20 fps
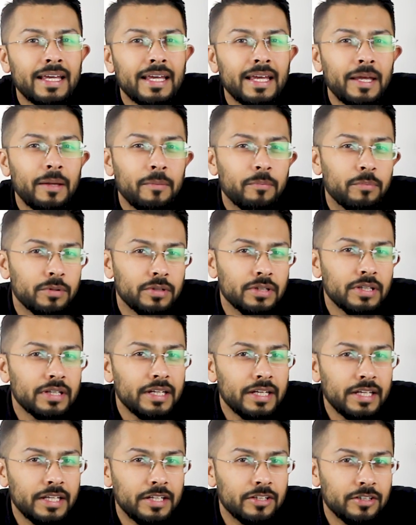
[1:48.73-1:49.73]

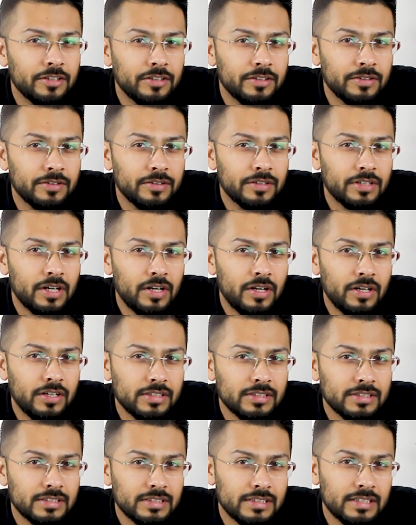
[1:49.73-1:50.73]
ability to
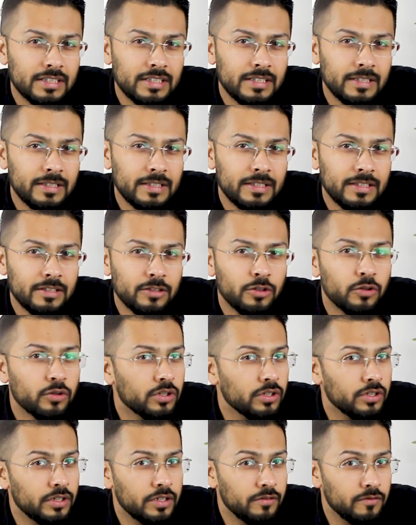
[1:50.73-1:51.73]
cause
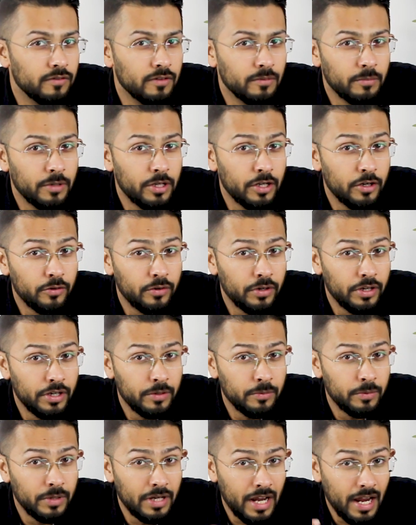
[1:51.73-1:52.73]
local
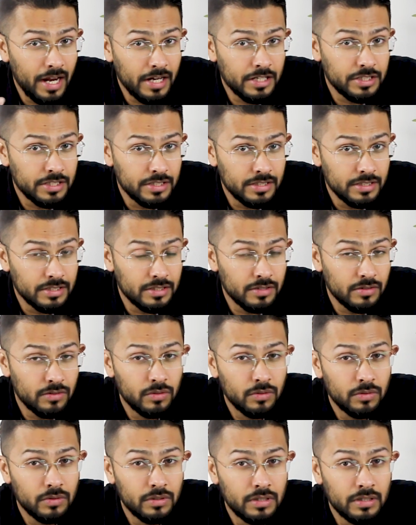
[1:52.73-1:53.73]
inflammatory reactions
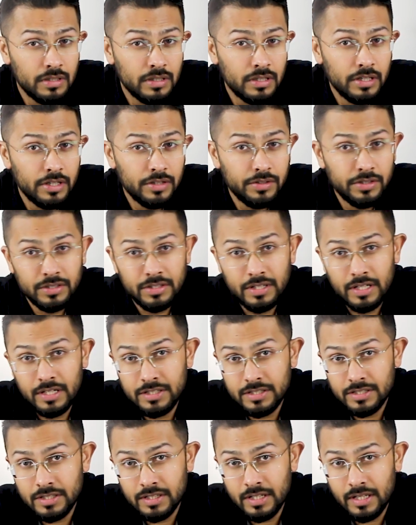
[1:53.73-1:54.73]
or
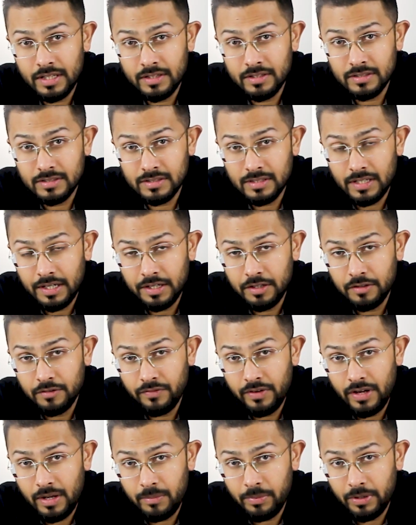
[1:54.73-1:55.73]
irritation at the site
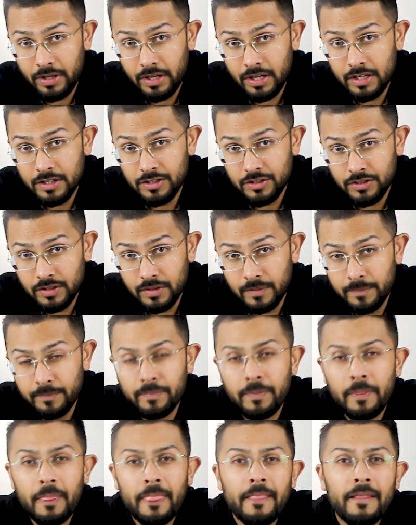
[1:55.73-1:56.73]
of application.
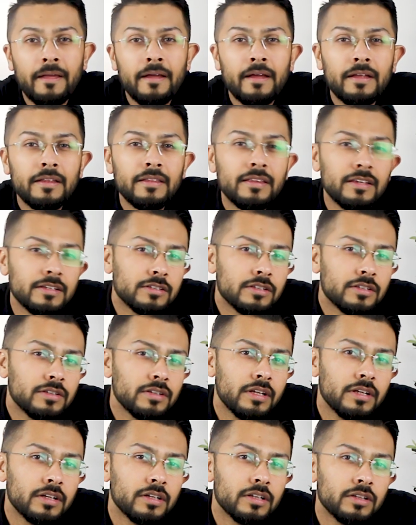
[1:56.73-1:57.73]
This
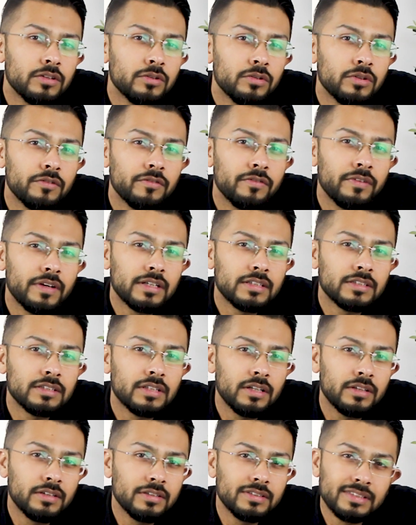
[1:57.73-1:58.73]
could include effects
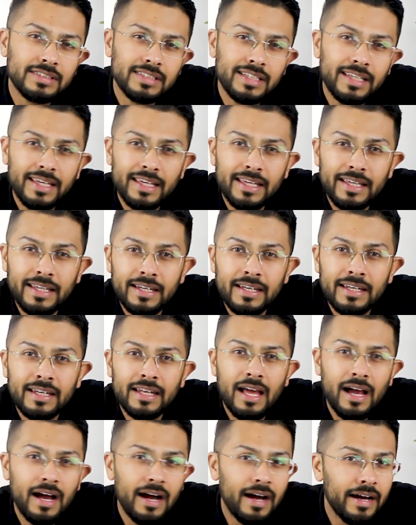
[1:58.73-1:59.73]
on the
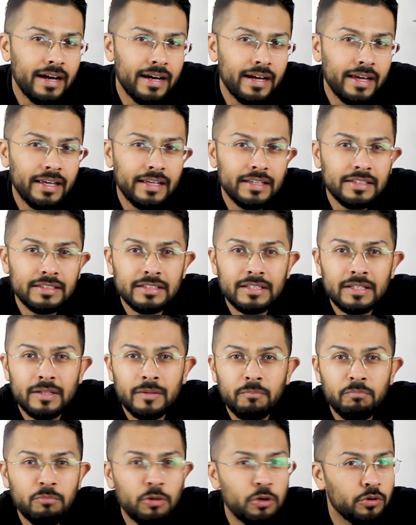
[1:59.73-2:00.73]
skin, eyes,
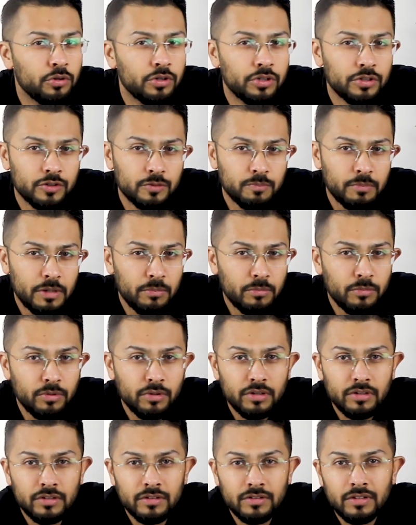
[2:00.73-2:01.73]
mucous
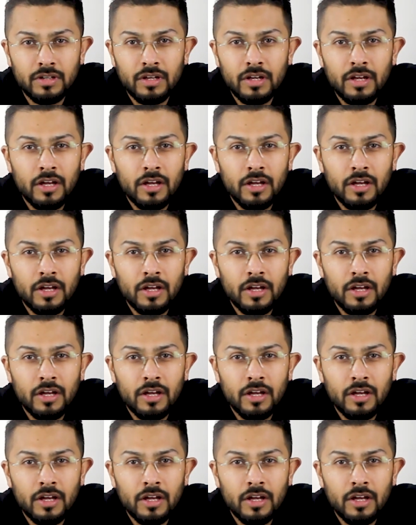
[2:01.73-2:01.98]
membranes,